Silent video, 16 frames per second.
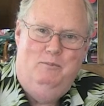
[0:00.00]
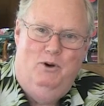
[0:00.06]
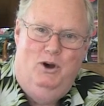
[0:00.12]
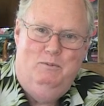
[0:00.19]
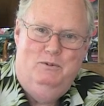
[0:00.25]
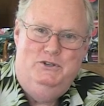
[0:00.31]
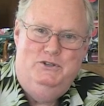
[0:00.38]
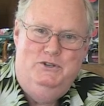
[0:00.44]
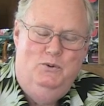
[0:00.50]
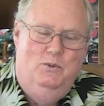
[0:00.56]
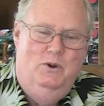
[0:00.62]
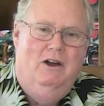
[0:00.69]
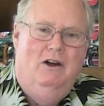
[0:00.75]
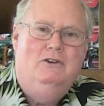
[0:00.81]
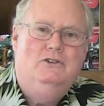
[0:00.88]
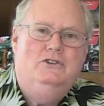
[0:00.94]
Barbara Zoo,
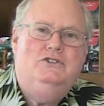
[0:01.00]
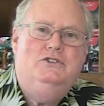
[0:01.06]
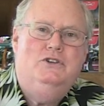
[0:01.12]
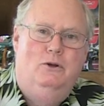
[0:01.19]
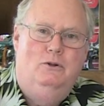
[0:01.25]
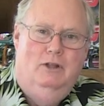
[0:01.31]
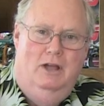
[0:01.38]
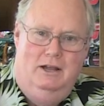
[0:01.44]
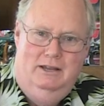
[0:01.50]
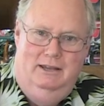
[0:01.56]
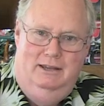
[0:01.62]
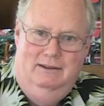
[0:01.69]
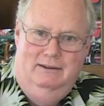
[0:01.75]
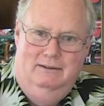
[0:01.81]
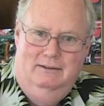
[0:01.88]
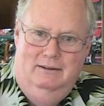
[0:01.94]
we are so
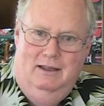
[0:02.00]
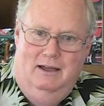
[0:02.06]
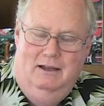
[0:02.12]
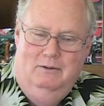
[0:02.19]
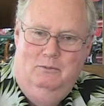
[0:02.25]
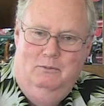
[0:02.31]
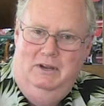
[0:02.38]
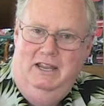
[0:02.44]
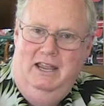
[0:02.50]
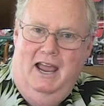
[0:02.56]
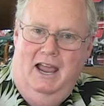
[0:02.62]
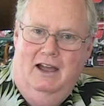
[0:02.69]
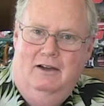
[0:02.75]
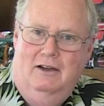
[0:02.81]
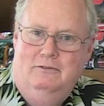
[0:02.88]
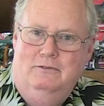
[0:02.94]
lucky. Uh, we
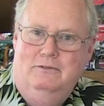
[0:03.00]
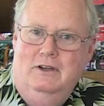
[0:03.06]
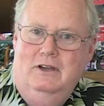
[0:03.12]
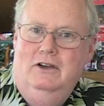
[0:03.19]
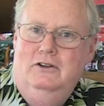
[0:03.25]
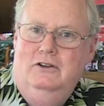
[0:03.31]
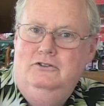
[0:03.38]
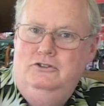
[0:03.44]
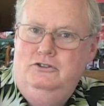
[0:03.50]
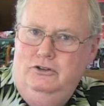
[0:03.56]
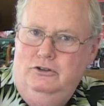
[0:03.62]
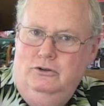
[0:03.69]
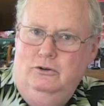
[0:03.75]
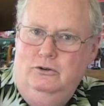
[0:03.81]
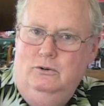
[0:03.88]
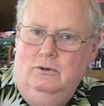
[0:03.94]
have
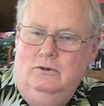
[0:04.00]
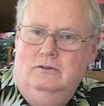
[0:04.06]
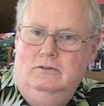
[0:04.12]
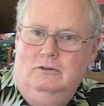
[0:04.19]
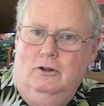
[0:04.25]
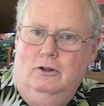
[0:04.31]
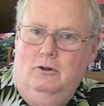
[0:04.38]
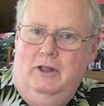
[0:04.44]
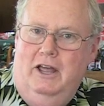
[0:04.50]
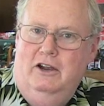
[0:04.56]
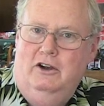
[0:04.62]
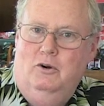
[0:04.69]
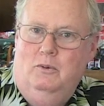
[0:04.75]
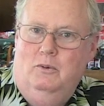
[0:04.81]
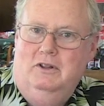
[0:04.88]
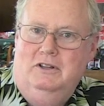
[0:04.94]
two lowland
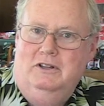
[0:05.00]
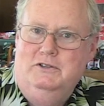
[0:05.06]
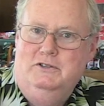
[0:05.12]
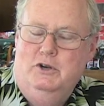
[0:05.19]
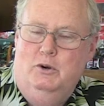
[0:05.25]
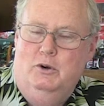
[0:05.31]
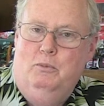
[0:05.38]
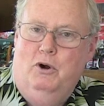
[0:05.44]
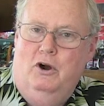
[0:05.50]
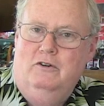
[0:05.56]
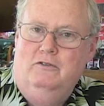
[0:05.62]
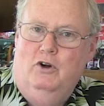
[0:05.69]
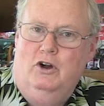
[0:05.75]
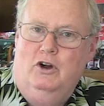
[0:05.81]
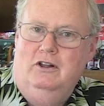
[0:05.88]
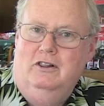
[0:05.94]
gorillas that are part
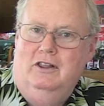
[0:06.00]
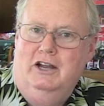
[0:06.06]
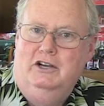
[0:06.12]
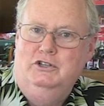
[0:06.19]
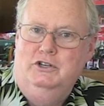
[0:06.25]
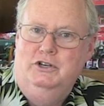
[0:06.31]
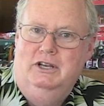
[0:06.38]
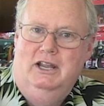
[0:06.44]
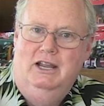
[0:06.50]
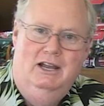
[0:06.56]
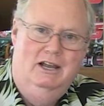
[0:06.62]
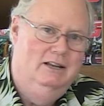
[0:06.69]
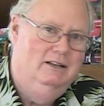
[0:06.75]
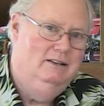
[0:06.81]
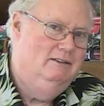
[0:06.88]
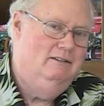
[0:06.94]
of our collection,
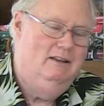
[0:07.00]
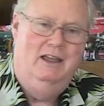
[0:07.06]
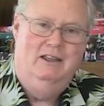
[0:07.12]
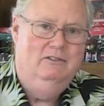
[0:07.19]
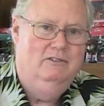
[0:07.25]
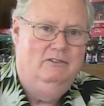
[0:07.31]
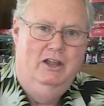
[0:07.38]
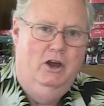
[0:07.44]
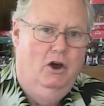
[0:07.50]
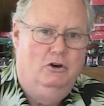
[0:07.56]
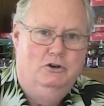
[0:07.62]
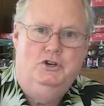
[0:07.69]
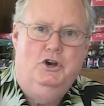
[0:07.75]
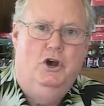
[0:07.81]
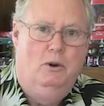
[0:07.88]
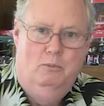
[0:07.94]
and, and they are
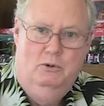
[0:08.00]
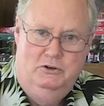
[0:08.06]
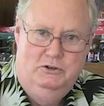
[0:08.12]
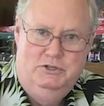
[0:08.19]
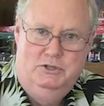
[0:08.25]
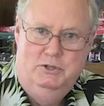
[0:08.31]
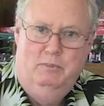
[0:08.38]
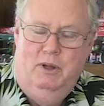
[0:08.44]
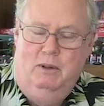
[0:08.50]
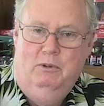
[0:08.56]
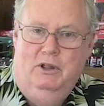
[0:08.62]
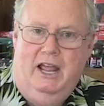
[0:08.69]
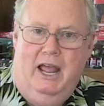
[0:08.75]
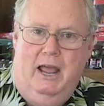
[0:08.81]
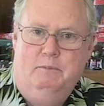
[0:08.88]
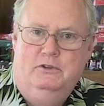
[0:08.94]
charmers. The
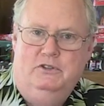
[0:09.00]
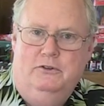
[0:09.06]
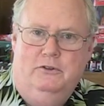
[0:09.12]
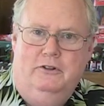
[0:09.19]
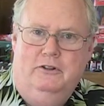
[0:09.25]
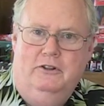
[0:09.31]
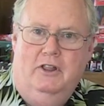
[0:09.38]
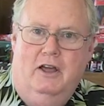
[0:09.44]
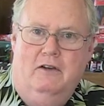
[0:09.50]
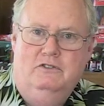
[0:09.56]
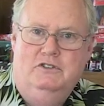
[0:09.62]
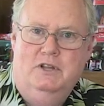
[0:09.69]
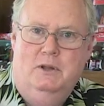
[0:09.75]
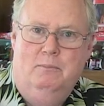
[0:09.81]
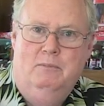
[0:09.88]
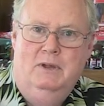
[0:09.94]
public absolutely
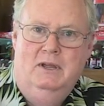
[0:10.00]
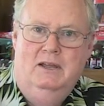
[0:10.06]
loves them.